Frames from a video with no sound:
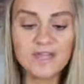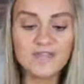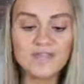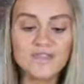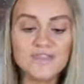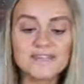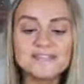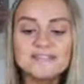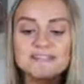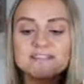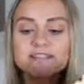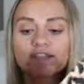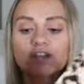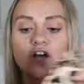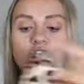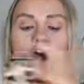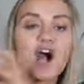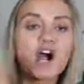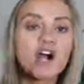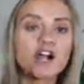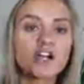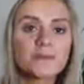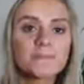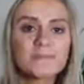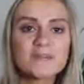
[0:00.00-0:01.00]
This is the
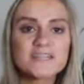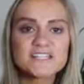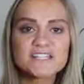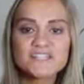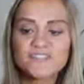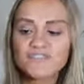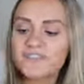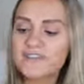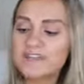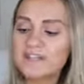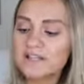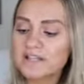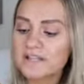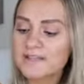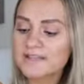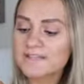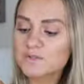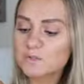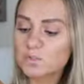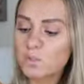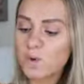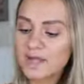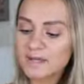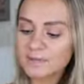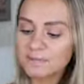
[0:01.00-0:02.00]
Artemis Felis
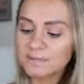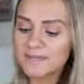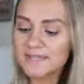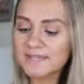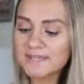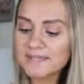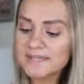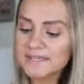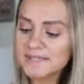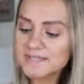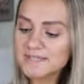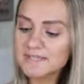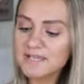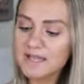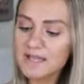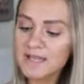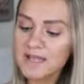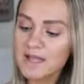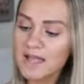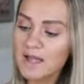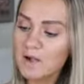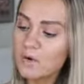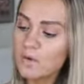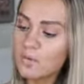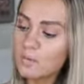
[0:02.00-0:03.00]
one piece
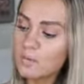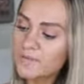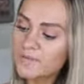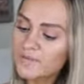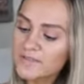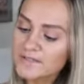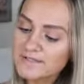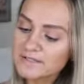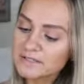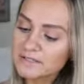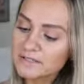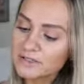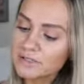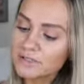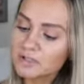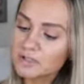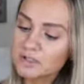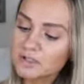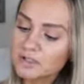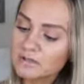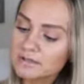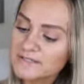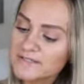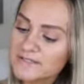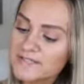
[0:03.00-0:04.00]
with this
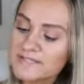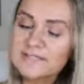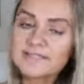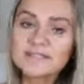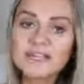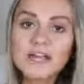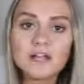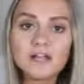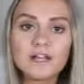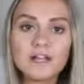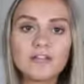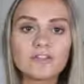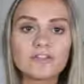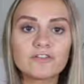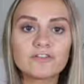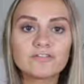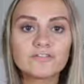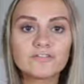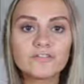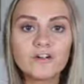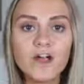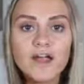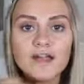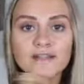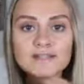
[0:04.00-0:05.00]
little detail in the
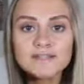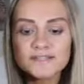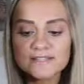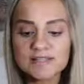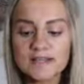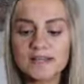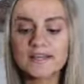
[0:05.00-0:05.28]
front.